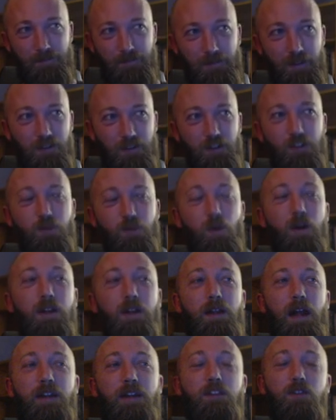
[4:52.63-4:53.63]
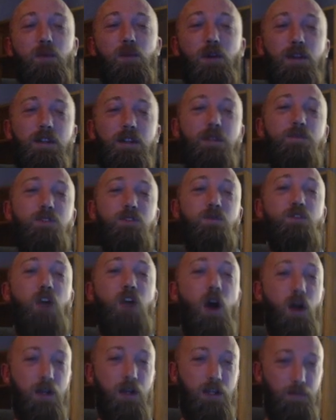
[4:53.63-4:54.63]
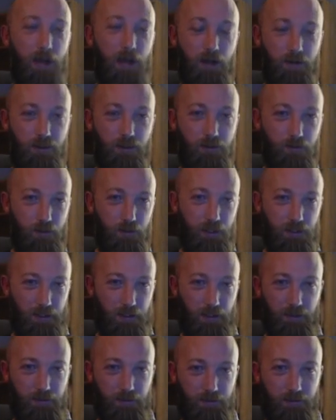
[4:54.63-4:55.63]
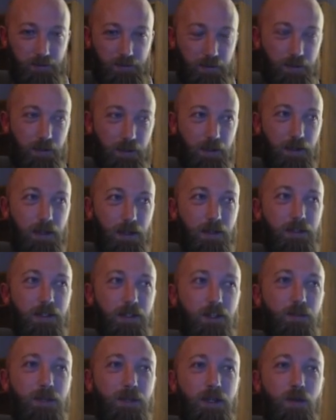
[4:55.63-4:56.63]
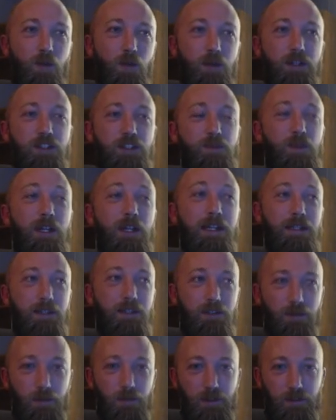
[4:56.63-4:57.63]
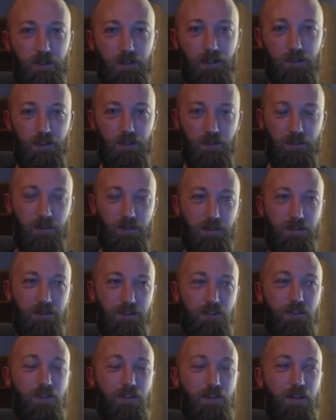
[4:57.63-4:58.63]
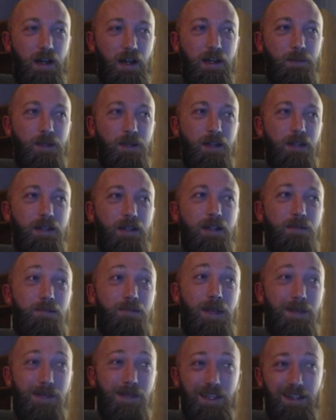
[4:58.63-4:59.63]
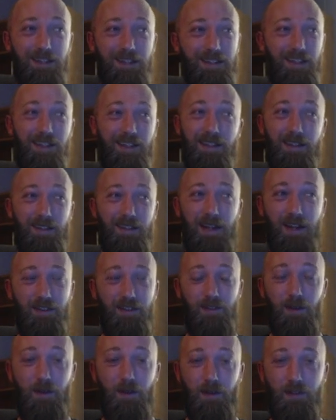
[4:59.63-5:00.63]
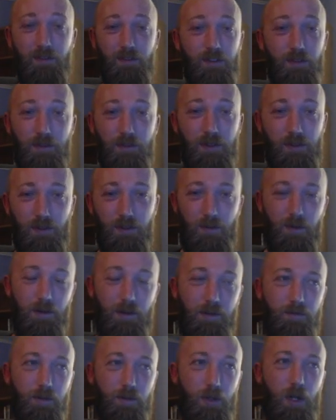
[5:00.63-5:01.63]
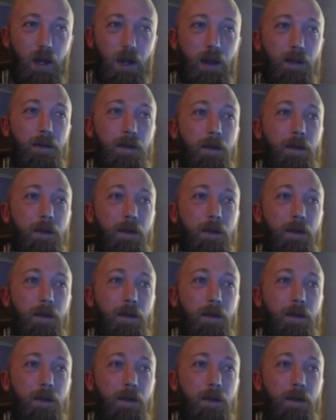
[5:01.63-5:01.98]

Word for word: just wanted I just wanted him to talk about his reasoning. Uh, a little bit, or explain his reasoning just a, just a tiny bit. And again, maybe he did in the last log. It's just been so long I forgot.